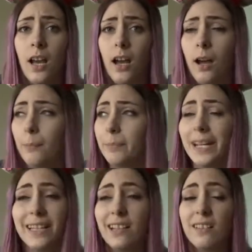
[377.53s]
um,
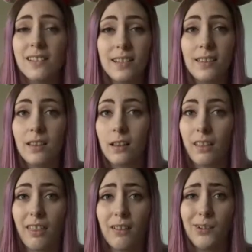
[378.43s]
painkillers, anything like that,